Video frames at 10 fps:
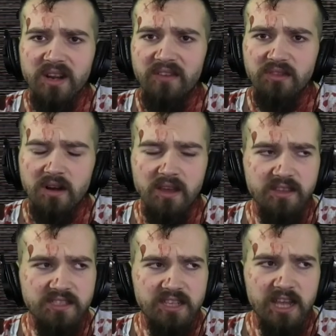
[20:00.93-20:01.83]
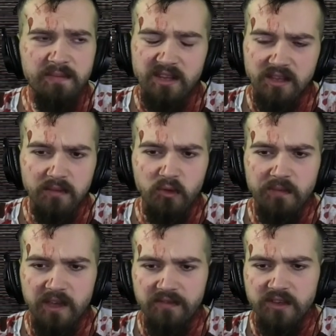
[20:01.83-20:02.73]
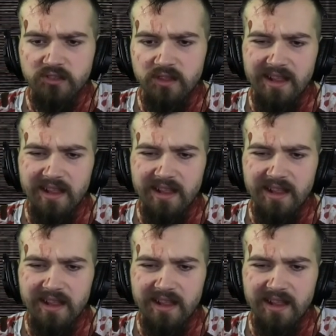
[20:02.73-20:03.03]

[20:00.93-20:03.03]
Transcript: after all this time. I'd had a wee bit of issue the